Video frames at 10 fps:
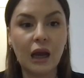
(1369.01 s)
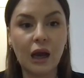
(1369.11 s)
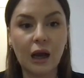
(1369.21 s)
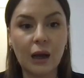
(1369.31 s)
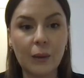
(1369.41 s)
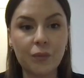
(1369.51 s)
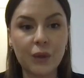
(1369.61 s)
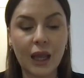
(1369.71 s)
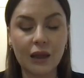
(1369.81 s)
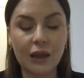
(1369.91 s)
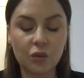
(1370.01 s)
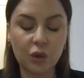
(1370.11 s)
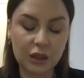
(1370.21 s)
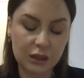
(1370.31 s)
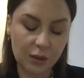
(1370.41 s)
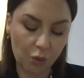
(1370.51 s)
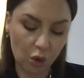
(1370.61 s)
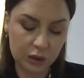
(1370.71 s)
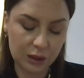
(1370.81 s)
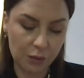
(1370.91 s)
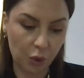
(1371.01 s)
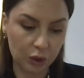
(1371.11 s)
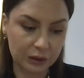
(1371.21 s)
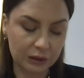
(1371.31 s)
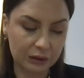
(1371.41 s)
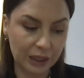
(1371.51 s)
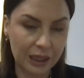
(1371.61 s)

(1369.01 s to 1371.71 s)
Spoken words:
And what is the most important